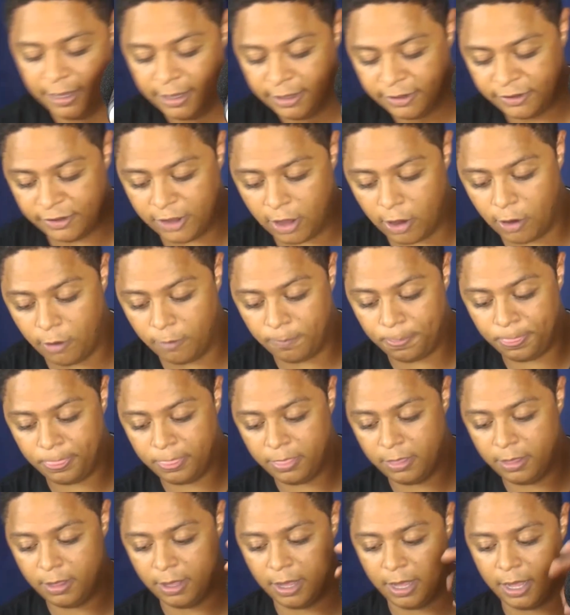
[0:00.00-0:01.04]
So,
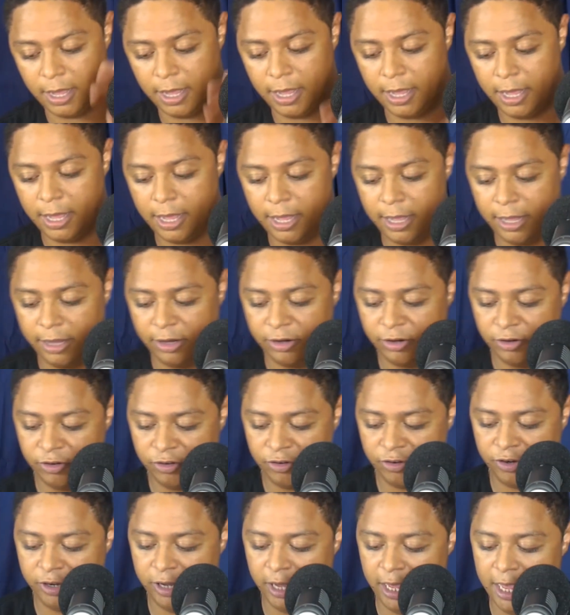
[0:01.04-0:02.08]

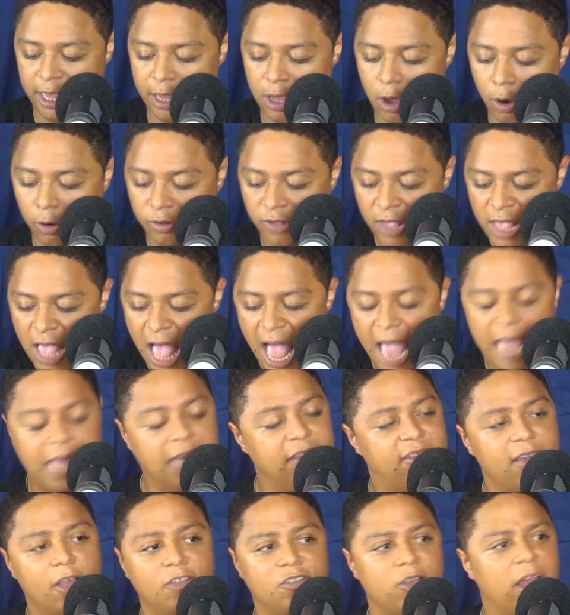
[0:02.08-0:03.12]
he goes and
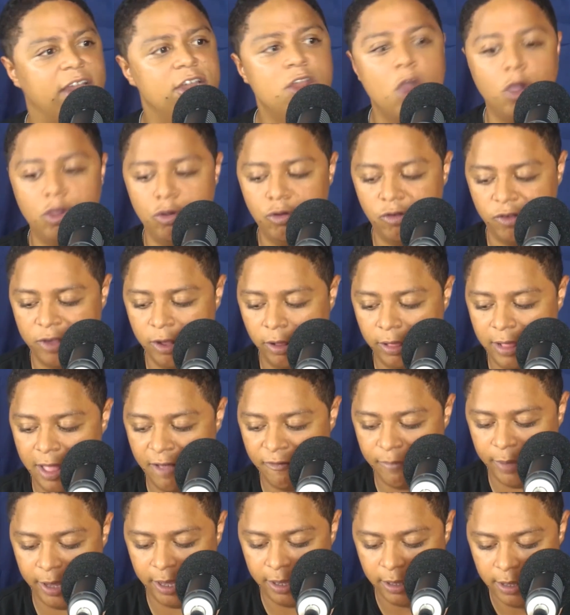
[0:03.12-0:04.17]
he tells her, I know you still
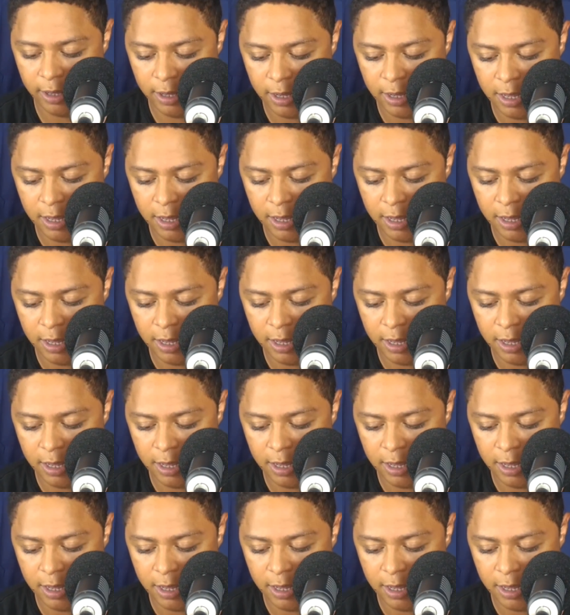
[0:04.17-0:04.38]
love me.